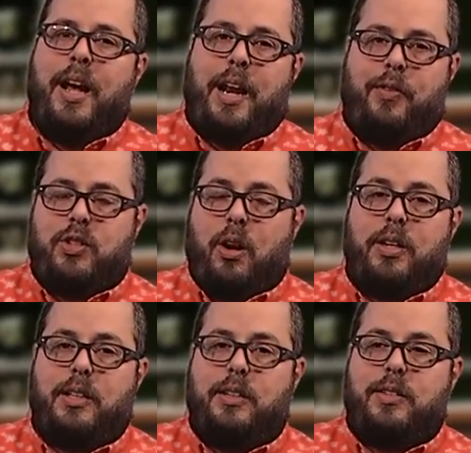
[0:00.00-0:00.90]
and I've
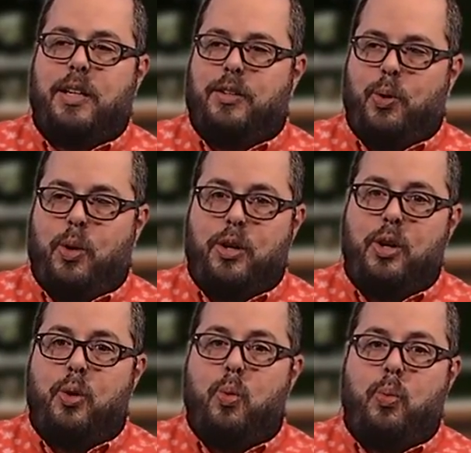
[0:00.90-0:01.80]
started listening to a
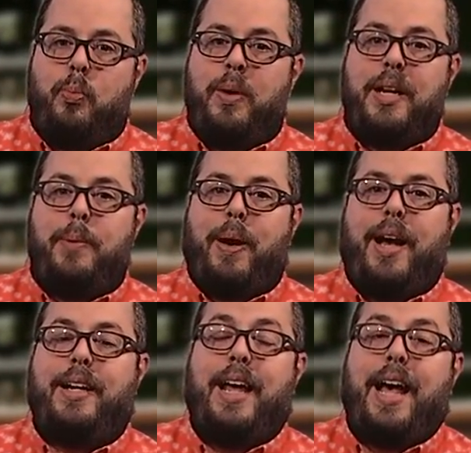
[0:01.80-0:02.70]
new mini
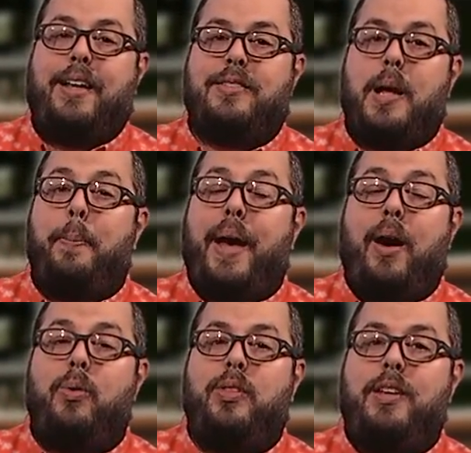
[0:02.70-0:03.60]
podcast
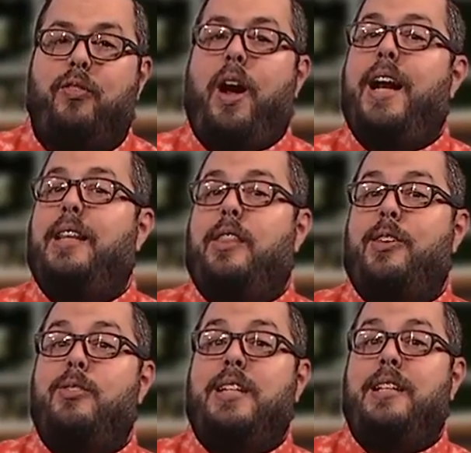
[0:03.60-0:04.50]
about the Friday the
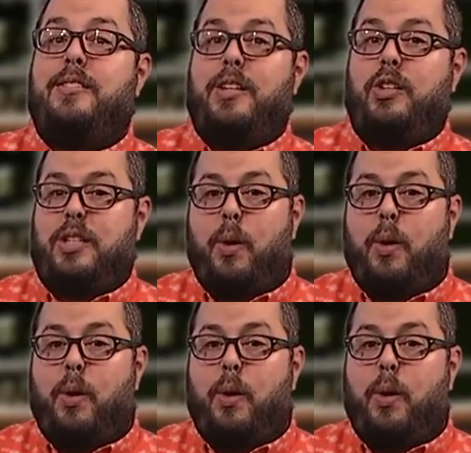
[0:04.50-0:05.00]
13th series.